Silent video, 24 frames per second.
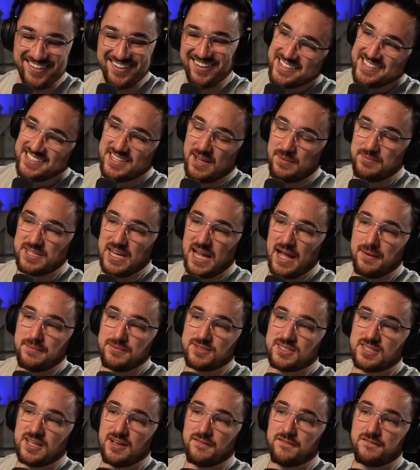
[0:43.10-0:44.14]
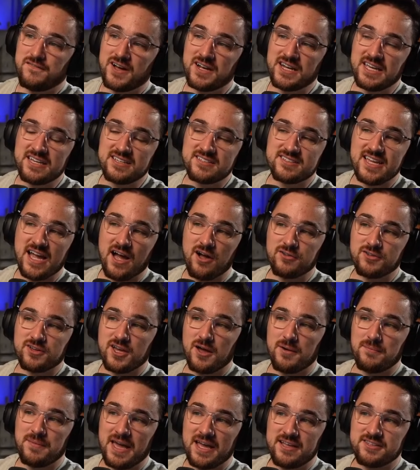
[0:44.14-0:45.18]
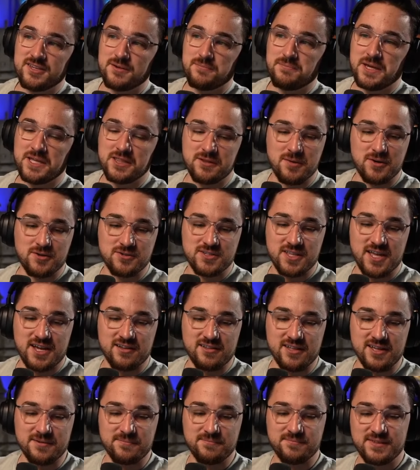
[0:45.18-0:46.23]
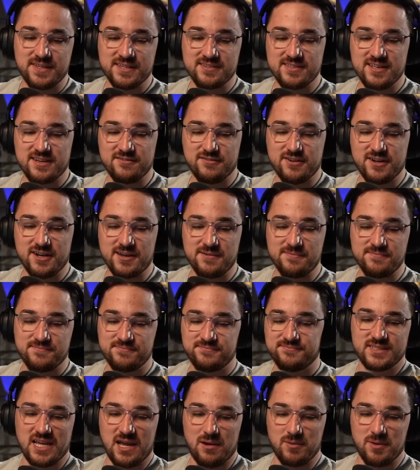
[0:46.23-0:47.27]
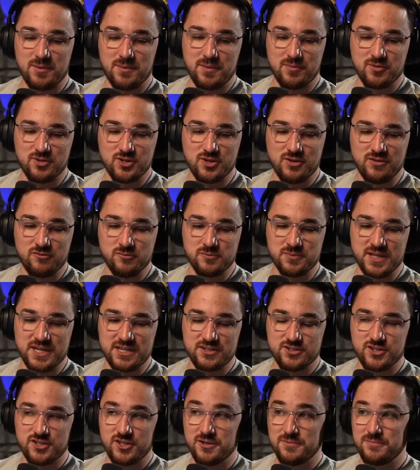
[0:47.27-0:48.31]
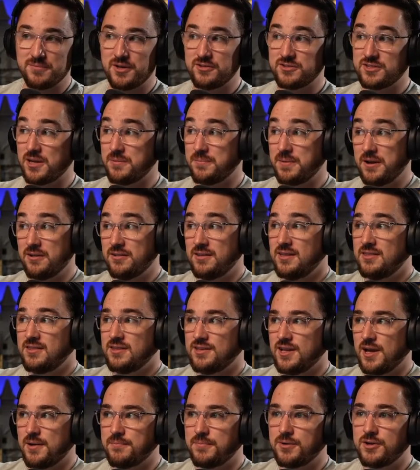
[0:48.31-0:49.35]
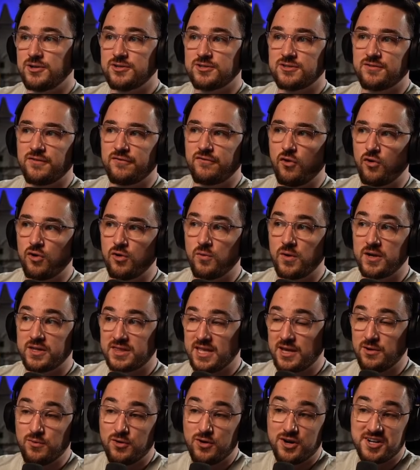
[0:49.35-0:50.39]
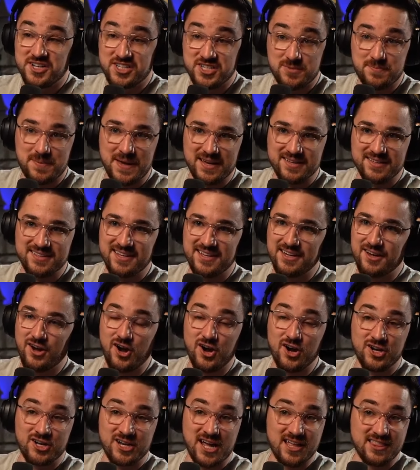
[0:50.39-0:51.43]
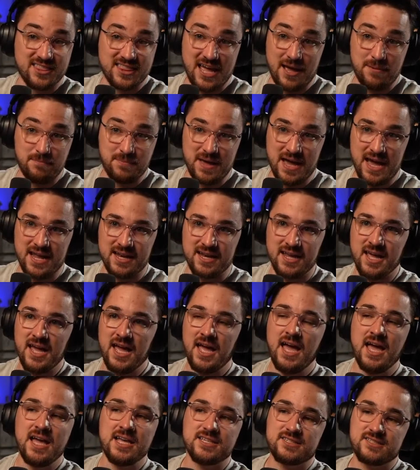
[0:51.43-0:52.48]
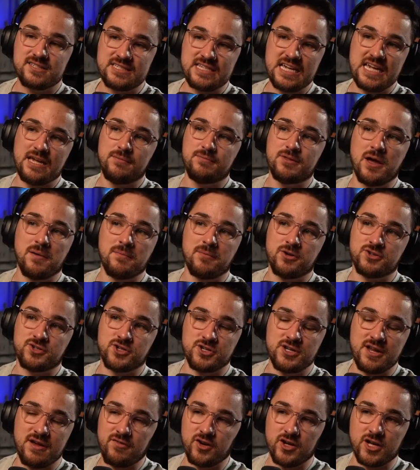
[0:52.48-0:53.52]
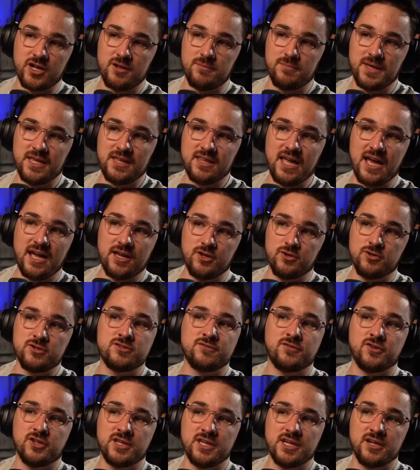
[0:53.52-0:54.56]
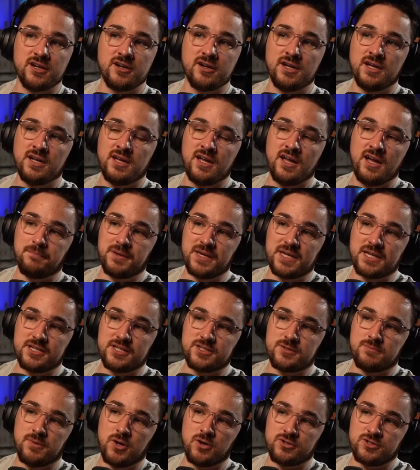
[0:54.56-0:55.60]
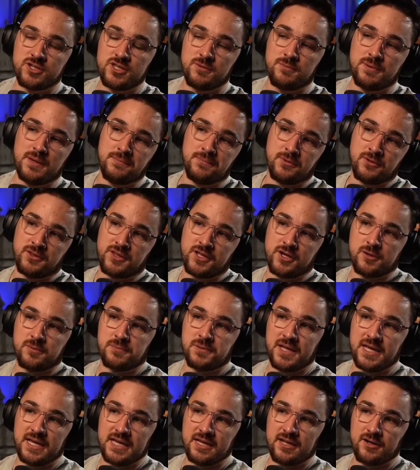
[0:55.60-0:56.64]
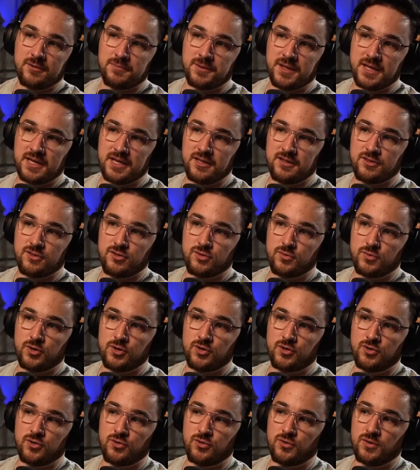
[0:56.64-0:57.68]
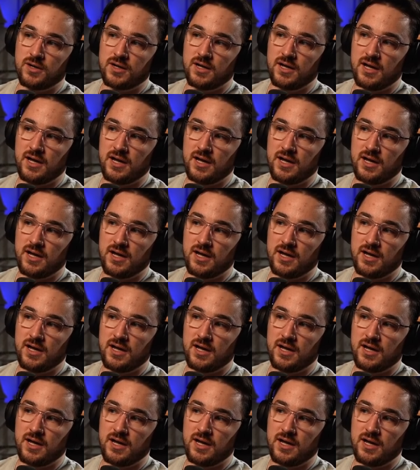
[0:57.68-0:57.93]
Sometimes the funniest outcome ends up being the most likely. Isn't that funny? How many people do even play Skull and Bones? Apparently the numbers for what they were expecting are not that bad. Steam numbers are never going to be that useful here because most of the people that are playing it through